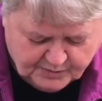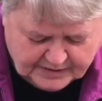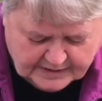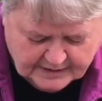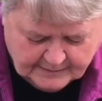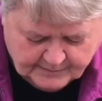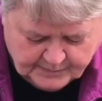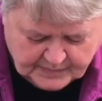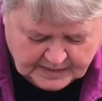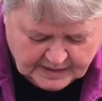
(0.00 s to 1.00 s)
COVID.
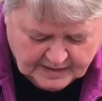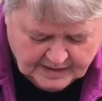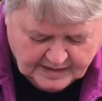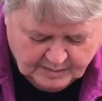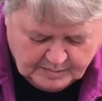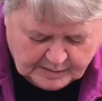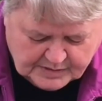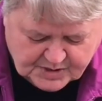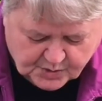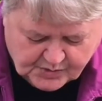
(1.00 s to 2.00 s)
May
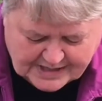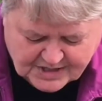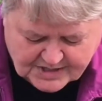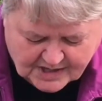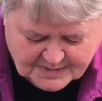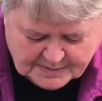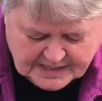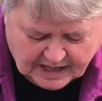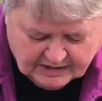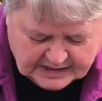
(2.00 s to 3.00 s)
we show gracious
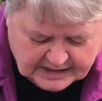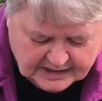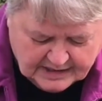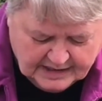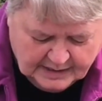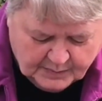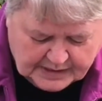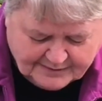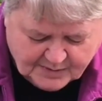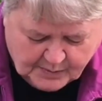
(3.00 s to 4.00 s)
hospitality in
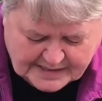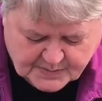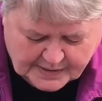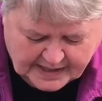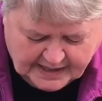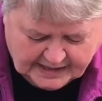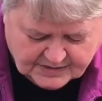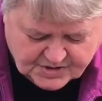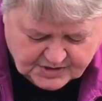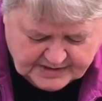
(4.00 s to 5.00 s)
whatever ways we
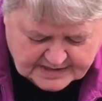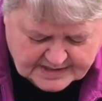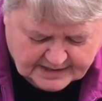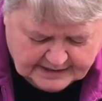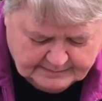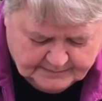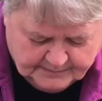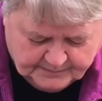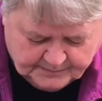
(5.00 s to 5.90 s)
can during this time.